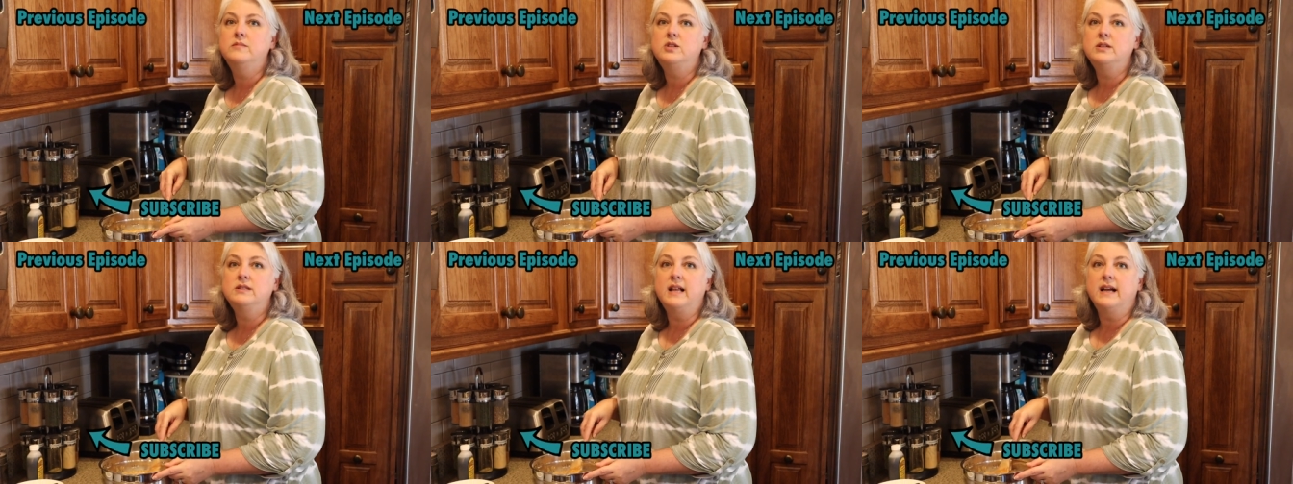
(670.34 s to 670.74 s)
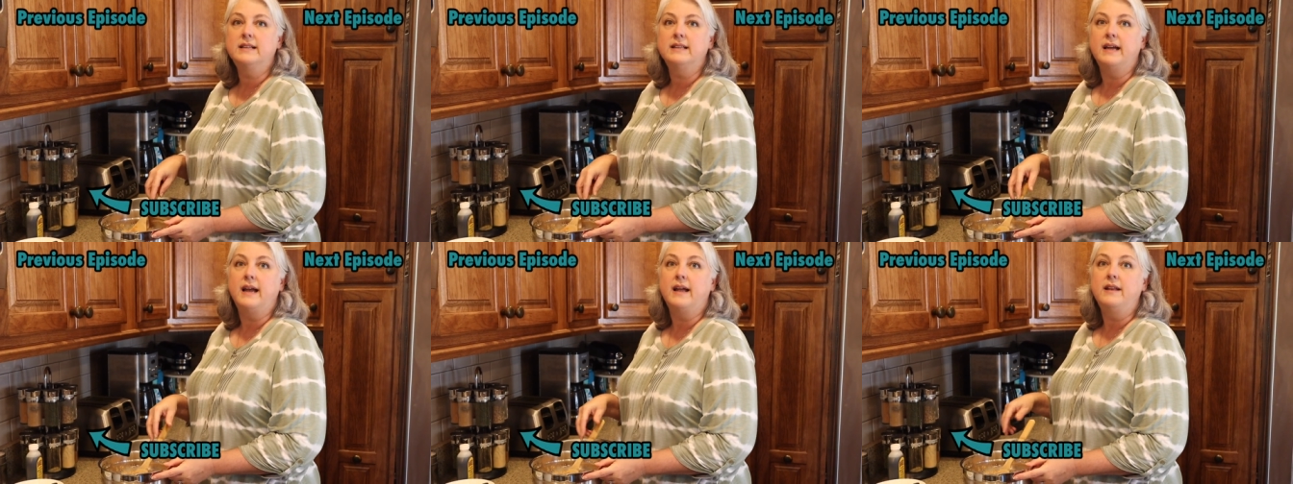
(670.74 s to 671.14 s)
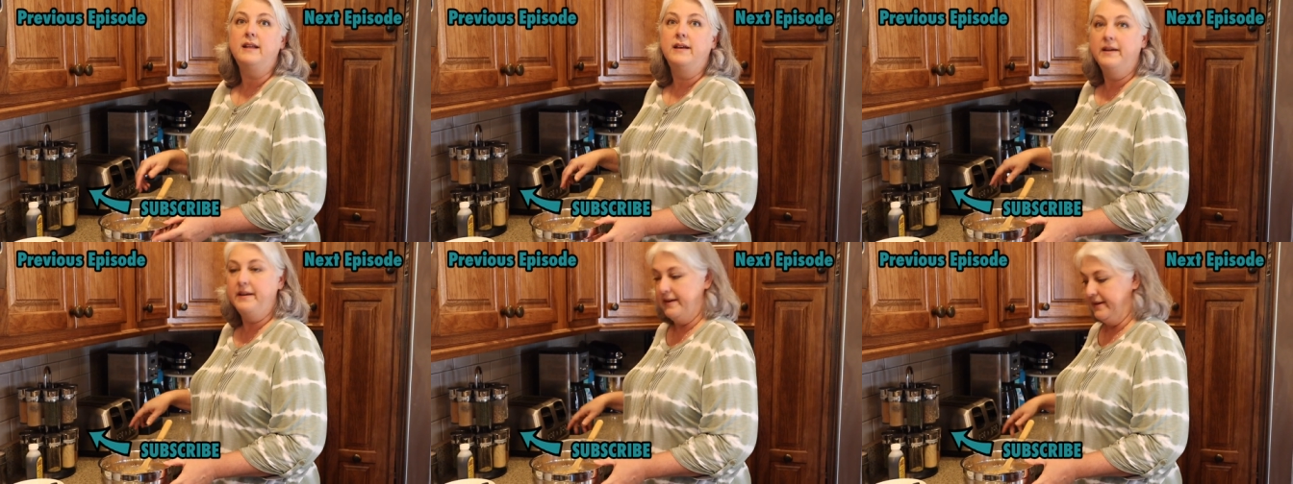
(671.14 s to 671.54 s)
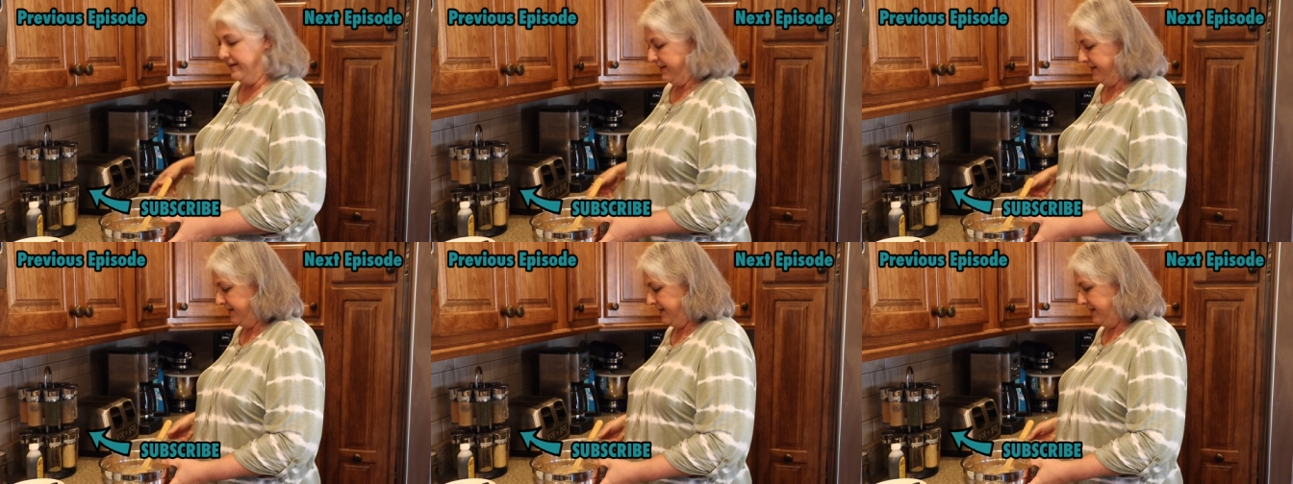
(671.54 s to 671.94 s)
Just like that.
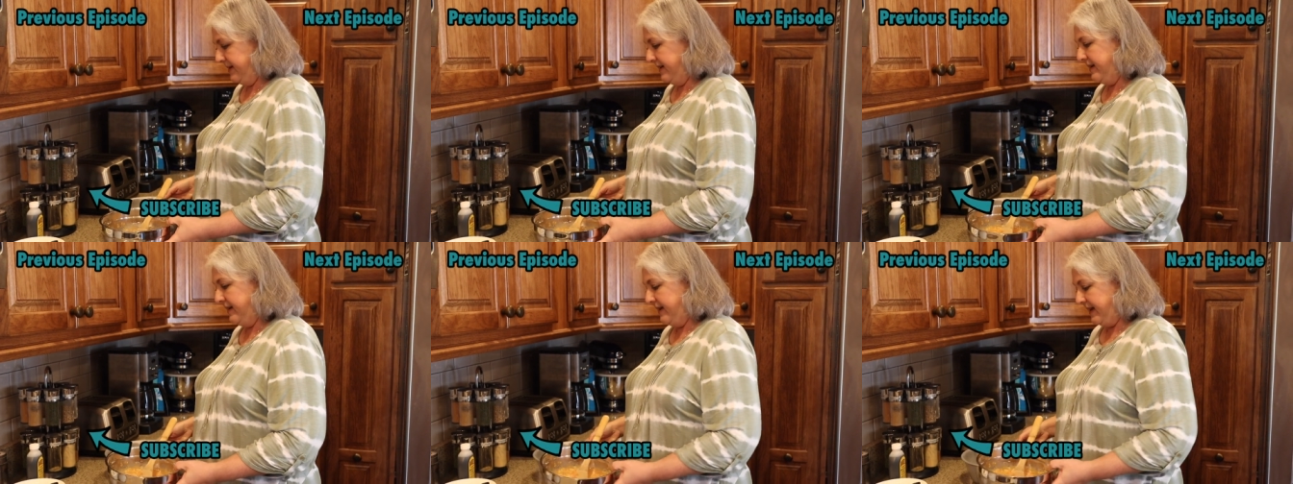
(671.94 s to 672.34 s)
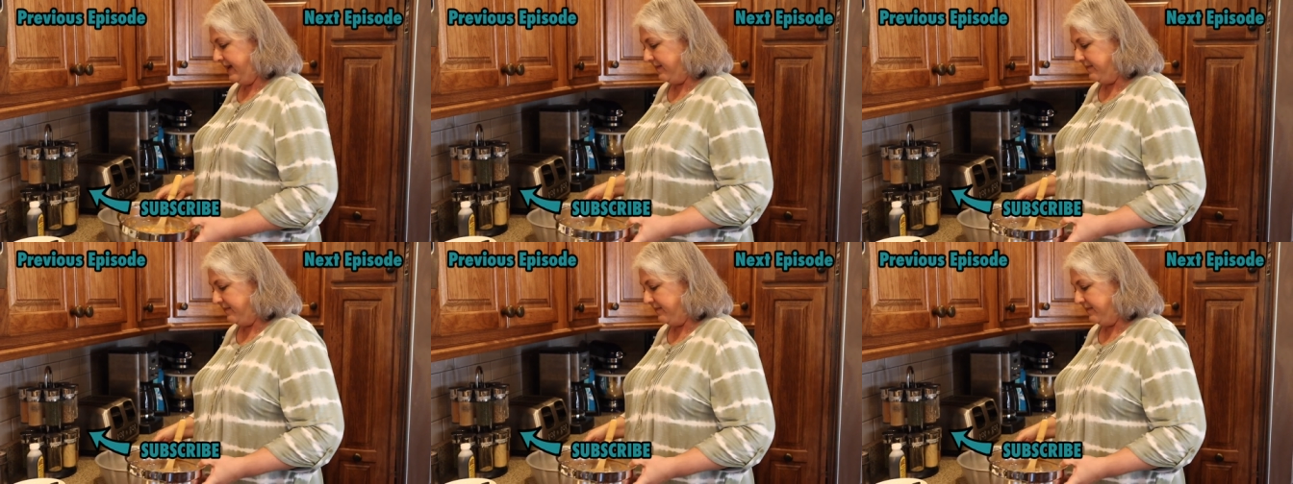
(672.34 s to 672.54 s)
Redo that.